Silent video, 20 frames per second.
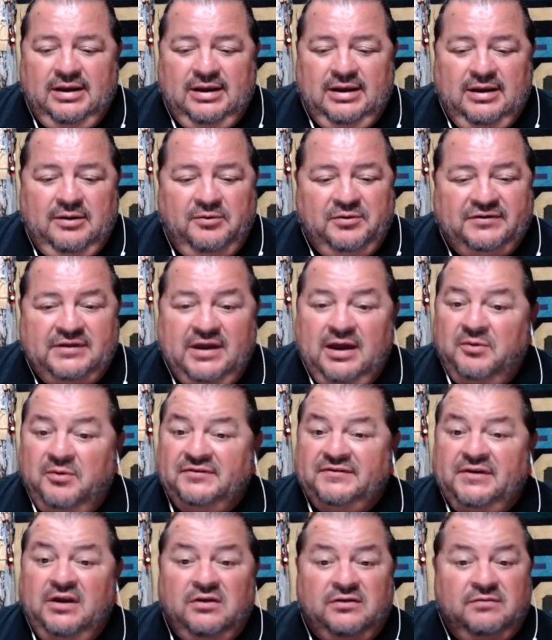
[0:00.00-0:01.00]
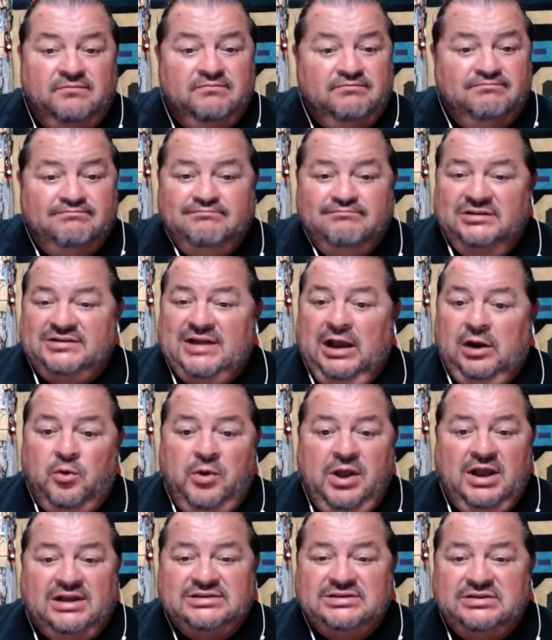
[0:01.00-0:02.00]
With that, I want to say Mataku
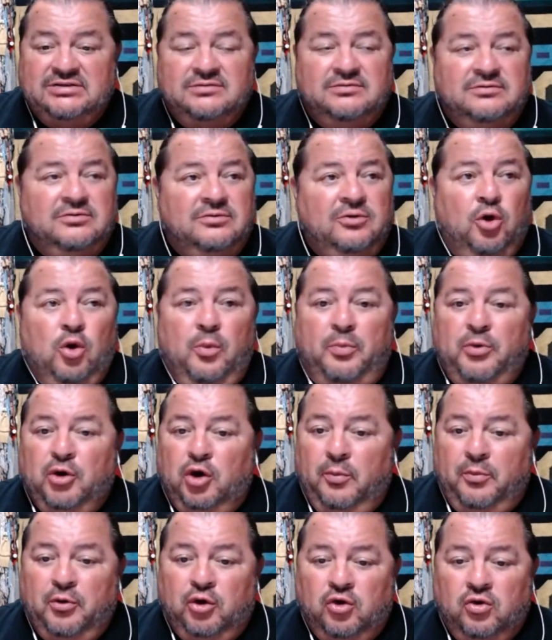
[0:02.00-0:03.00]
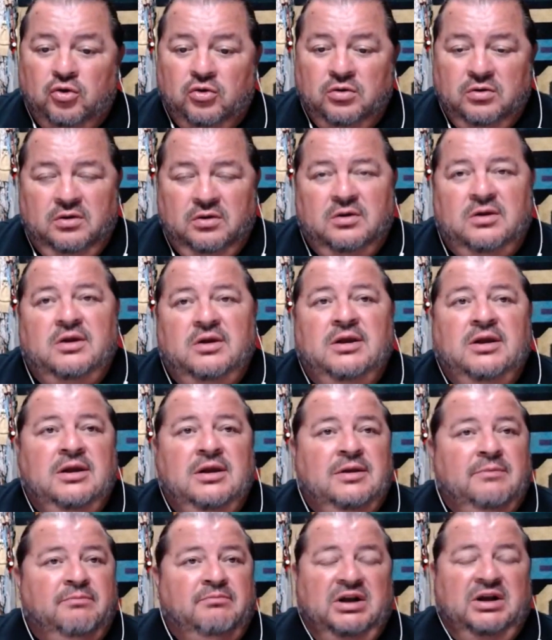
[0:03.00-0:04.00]
Yasin, Ho'oponopono,
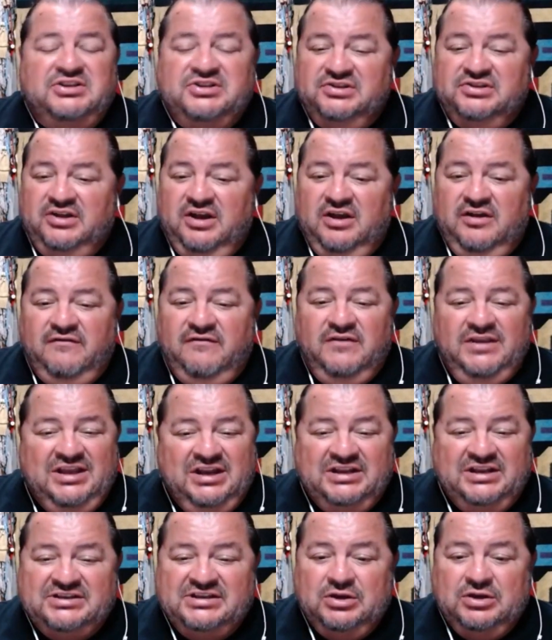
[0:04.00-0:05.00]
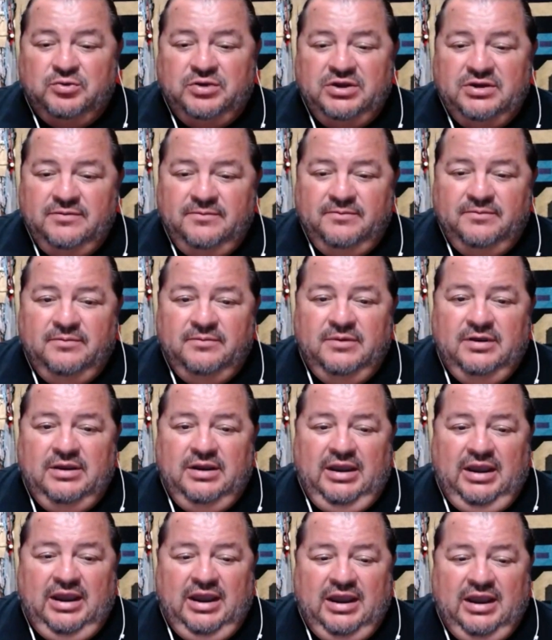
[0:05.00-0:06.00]
much love, Irisikwi.
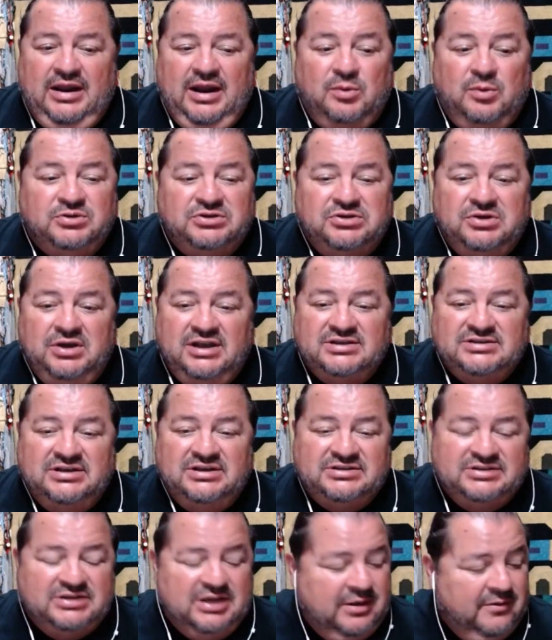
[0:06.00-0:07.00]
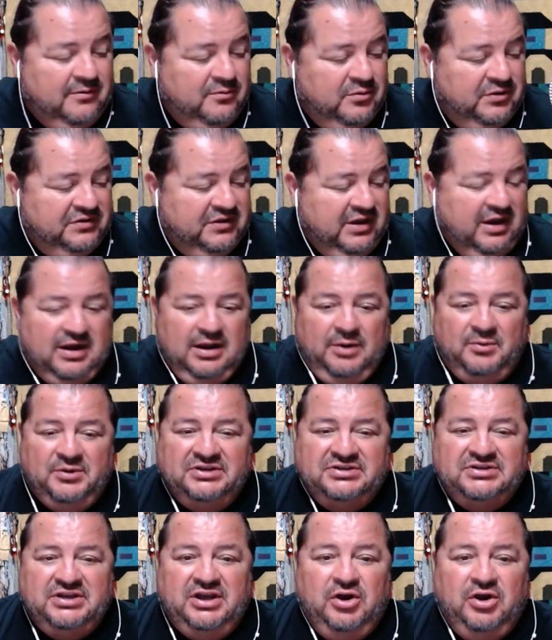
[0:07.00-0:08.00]
And I will see you guys next time. With that, I want
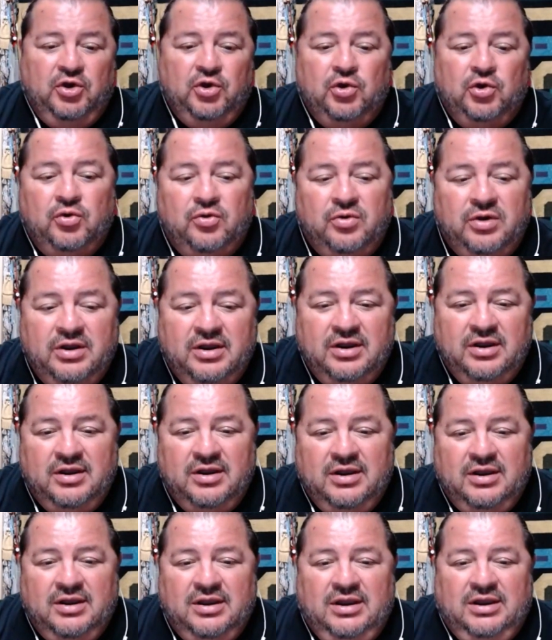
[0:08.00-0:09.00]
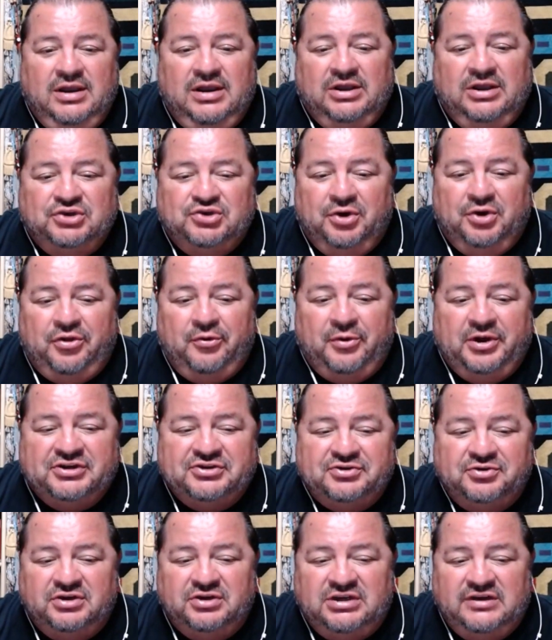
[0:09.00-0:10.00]
to say a ho. Enjoy the rest
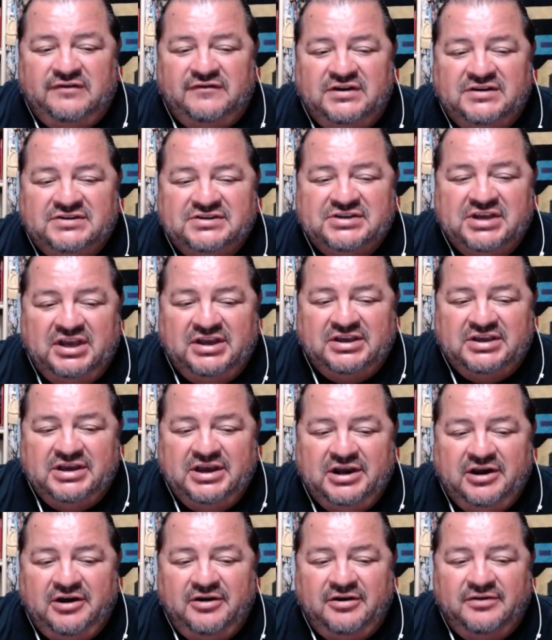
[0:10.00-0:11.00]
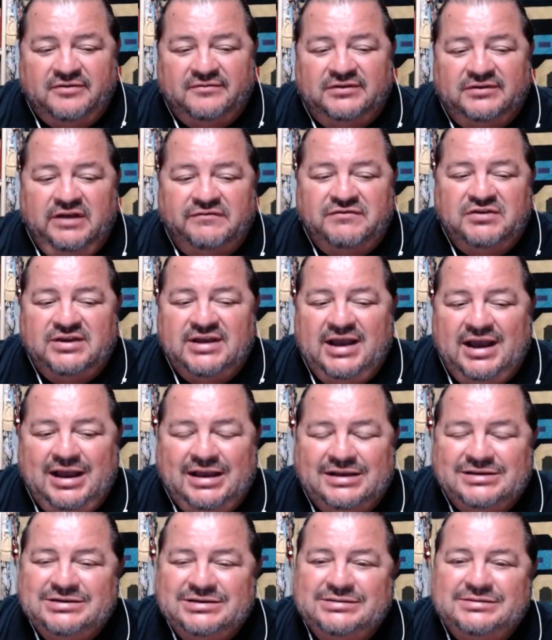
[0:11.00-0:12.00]
of your evening. Take care. Love you
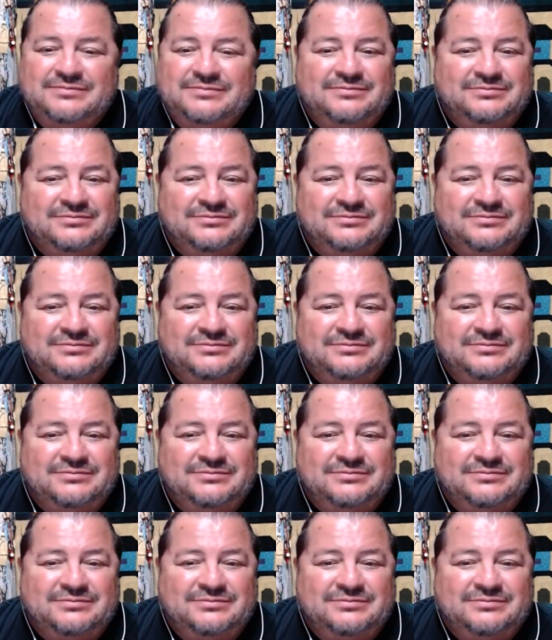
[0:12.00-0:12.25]
guys.